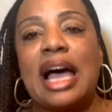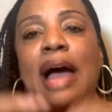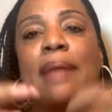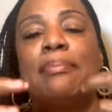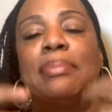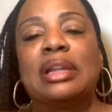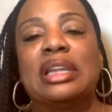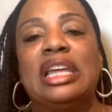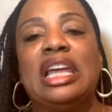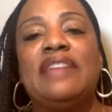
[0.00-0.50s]
I
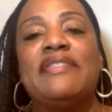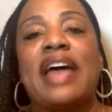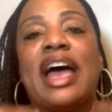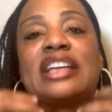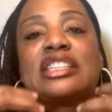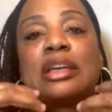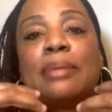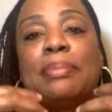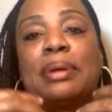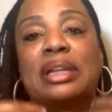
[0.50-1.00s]
believe
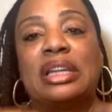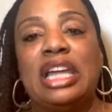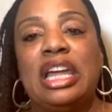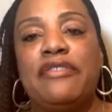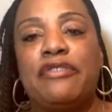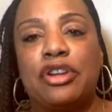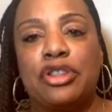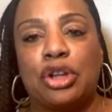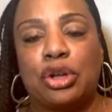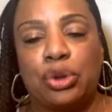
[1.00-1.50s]
as a
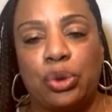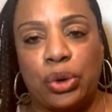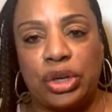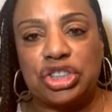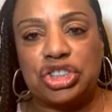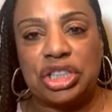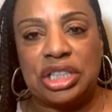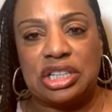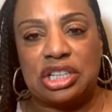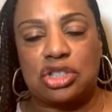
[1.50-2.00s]
believer in the
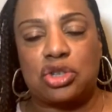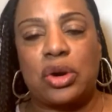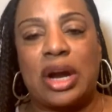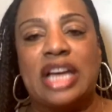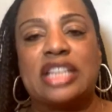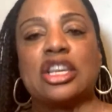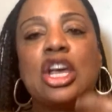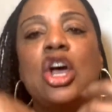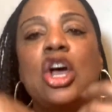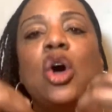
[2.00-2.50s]
Lord Jesus Christ,